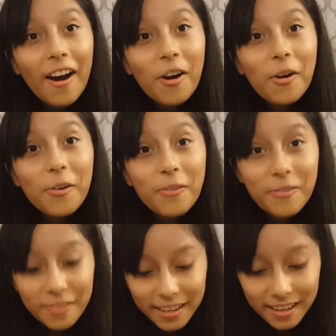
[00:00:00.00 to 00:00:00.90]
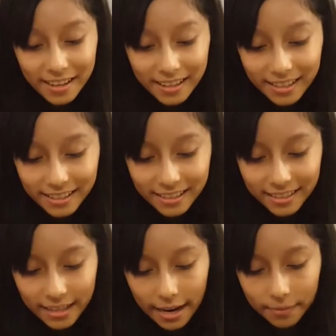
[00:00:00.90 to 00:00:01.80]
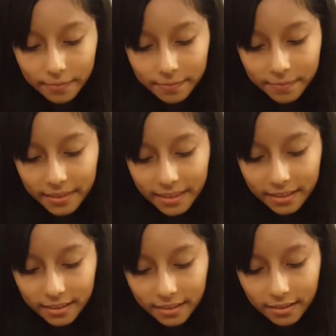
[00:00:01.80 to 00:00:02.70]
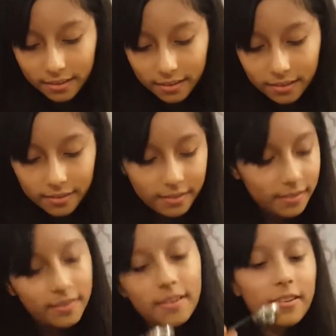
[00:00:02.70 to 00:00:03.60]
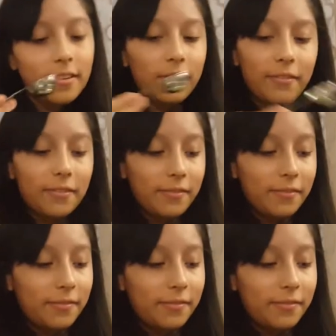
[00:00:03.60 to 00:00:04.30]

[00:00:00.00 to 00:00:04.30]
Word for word: it? Oh Did you put the gosh. fork? Yeah. You need to mix it. I want to feel